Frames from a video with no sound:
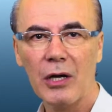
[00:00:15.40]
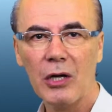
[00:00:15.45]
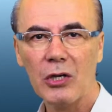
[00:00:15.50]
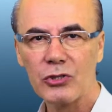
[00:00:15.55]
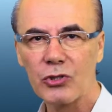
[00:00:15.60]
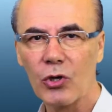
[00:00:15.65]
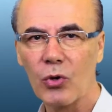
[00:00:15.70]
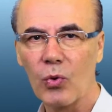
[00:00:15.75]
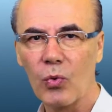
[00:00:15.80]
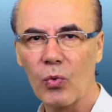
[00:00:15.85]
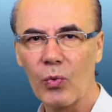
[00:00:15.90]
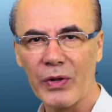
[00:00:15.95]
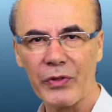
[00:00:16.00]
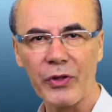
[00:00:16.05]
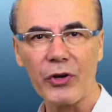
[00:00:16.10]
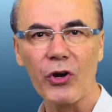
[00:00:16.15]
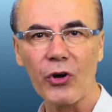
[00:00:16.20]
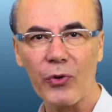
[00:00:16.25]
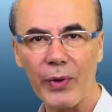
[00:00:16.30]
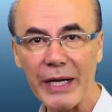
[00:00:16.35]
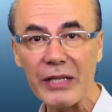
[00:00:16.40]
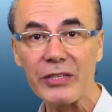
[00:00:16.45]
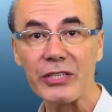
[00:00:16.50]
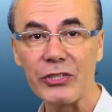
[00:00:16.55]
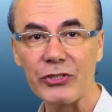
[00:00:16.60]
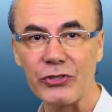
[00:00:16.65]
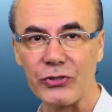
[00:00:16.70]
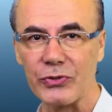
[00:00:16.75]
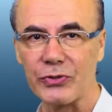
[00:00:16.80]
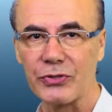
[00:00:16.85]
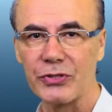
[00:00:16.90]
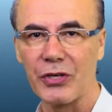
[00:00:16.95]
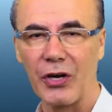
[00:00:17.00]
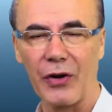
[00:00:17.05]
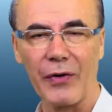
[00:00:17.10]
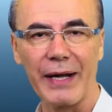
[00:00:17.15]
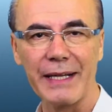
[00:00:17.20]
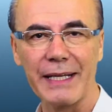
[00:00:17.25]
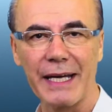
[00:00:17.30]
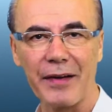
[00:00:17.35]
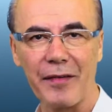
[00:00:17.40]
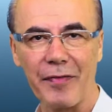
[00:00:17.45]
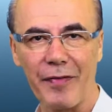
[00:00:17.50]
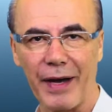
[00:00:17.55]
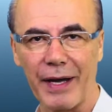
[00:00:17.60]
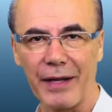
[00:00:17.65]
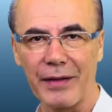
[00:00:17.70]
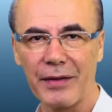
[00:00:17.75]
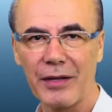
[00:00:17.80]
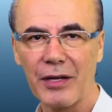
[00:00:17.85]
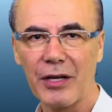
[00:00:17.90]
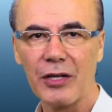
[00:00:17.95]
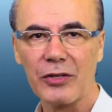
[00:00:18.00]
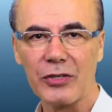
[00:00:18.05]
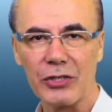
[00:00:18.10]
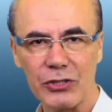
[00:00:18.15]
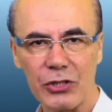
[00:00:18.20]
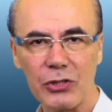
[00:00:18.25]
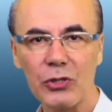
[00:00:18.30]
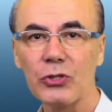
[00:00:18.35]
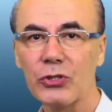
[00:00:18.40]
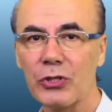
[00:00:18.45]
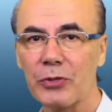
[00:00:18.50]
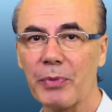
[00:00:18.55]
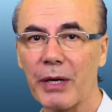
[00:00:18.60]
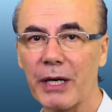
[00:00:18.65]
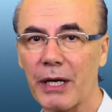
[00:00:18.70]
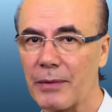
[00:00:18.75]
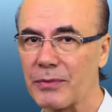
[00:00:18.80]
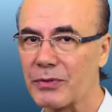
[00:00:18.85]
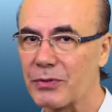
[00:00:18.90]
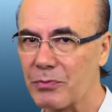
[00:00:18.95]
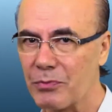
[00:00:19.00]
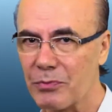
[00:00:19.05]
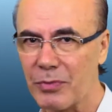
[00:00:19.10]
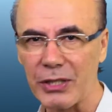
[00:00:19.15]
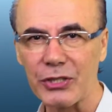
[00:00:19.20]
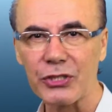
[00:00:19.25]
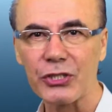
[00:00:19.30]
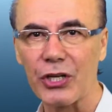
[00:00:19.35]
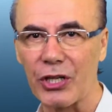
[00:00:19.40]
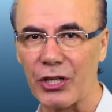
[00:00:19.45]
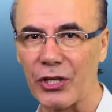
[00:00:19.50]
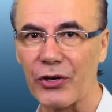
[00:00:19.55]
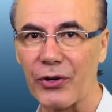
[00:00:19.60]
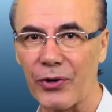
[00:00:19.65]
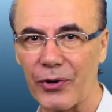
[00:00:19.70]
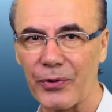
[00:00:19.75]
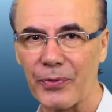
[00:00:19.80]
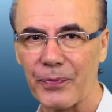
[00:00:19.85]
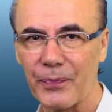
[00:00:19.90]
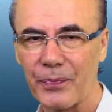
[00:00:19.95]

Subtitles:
So when the correct tissues are identified, the solution becomes much clearer.